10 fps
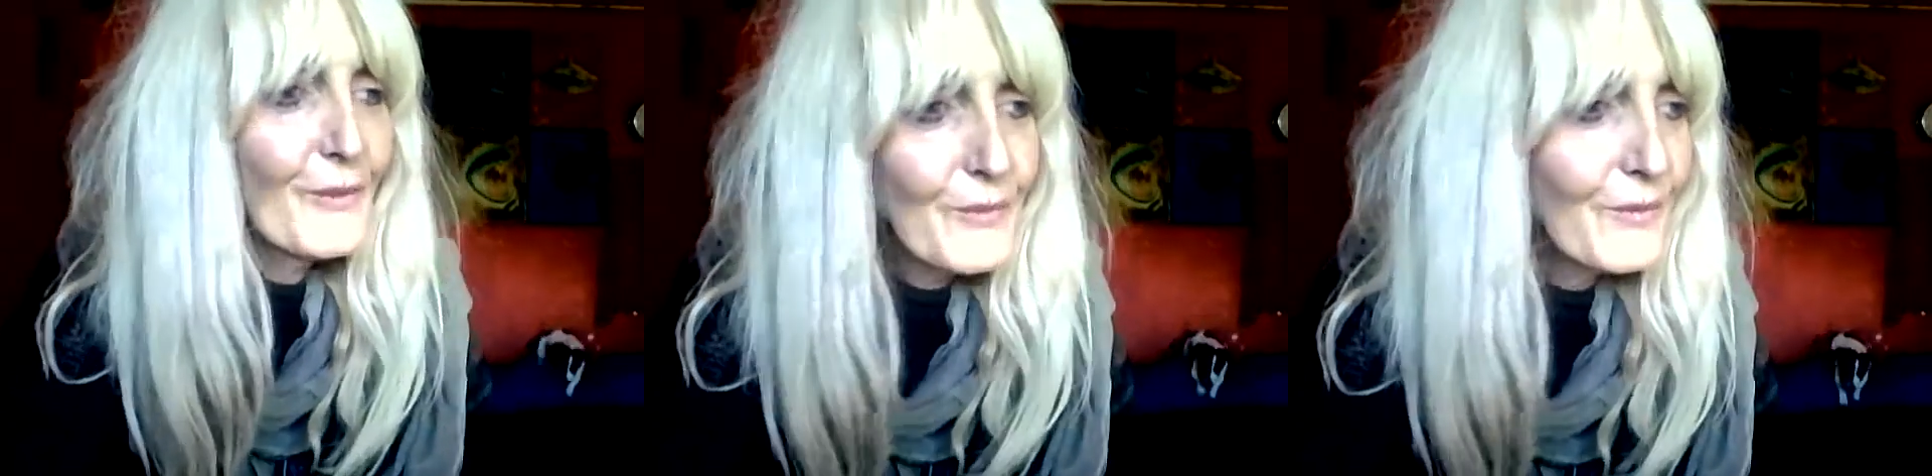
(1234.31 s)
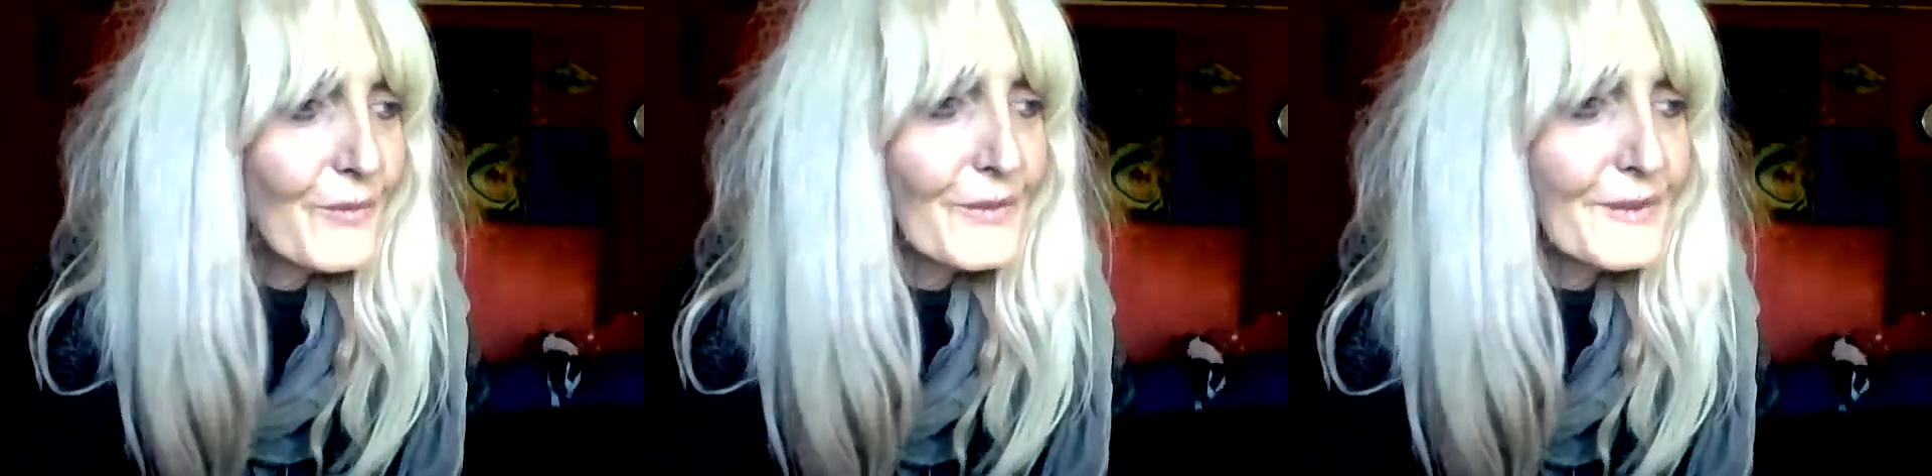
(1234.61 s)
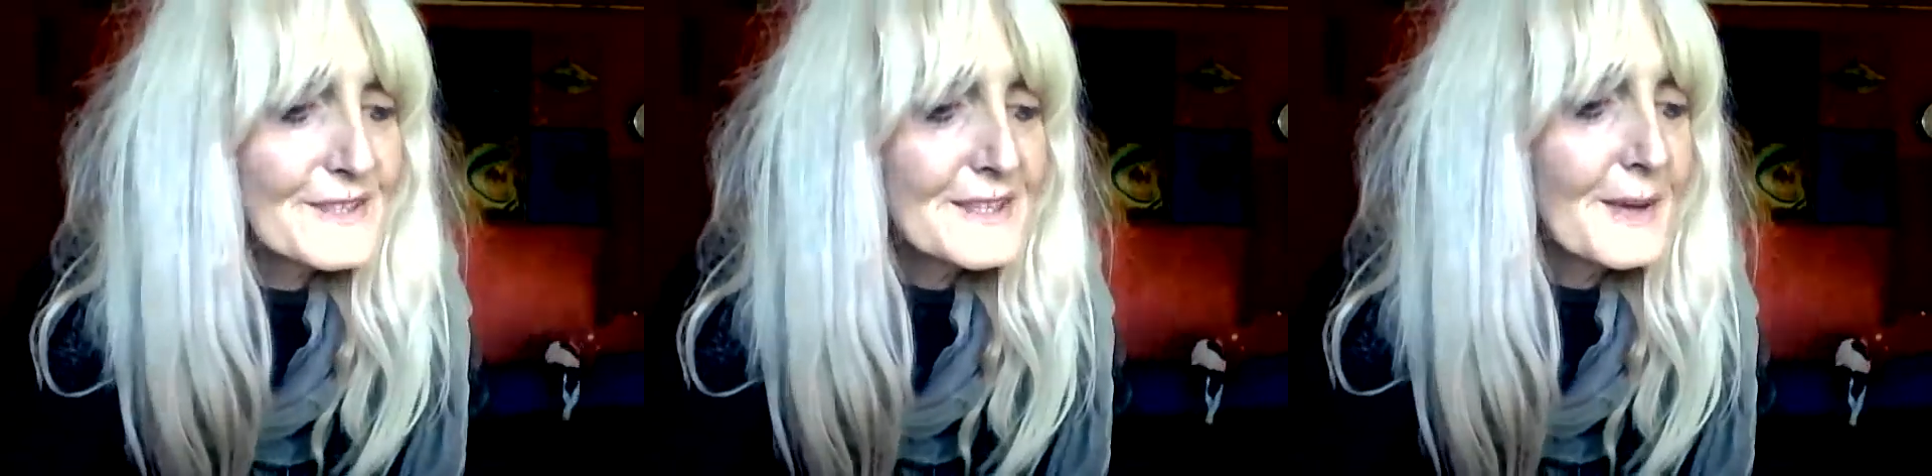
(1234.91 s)
Snap out
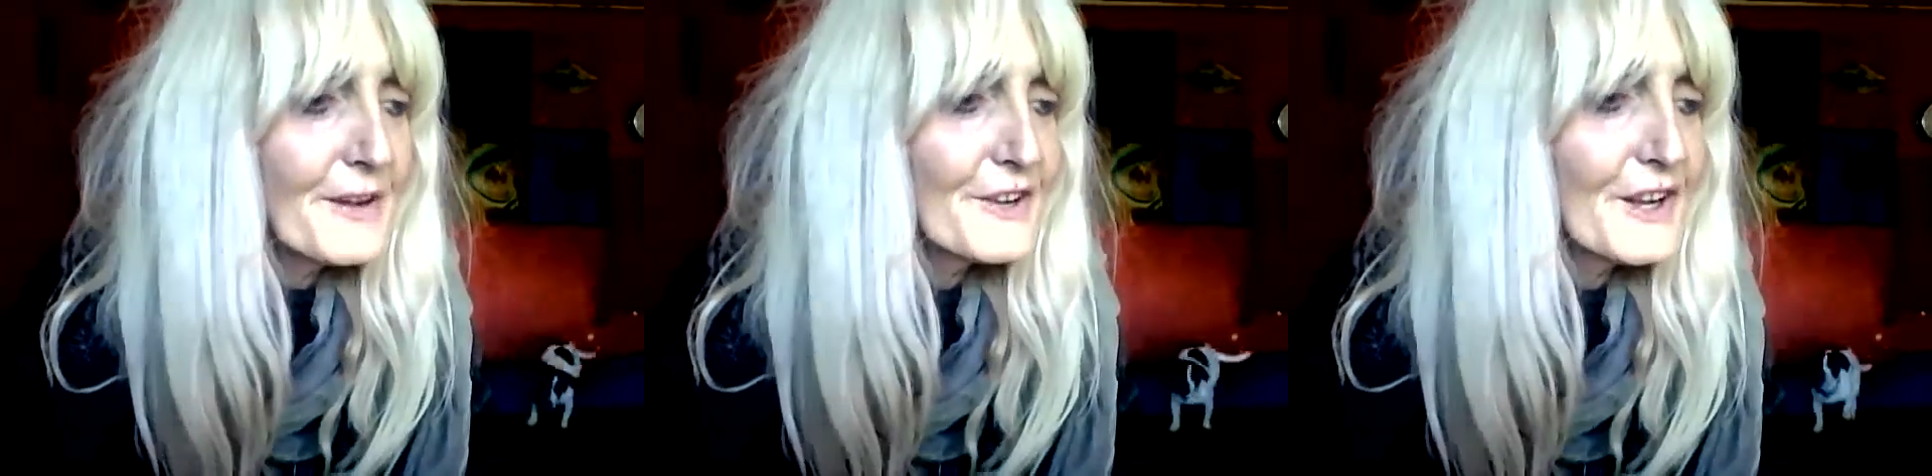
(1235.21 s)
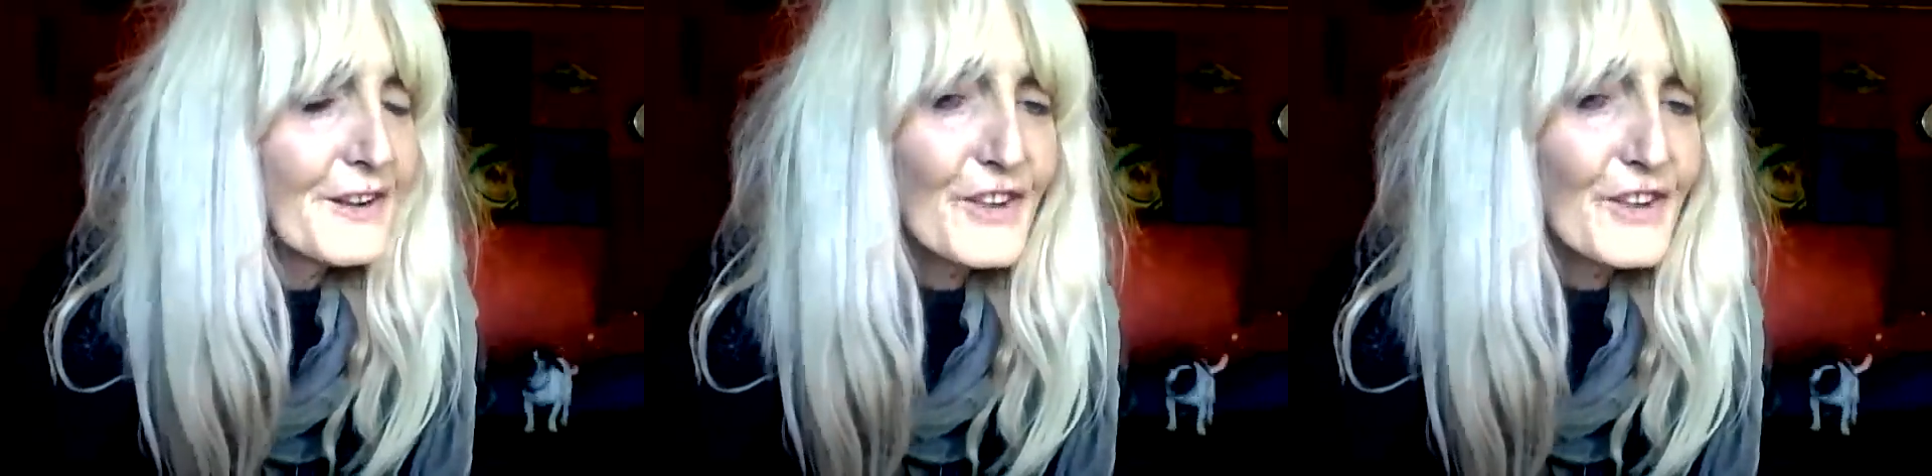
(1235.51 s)
of it, Olivia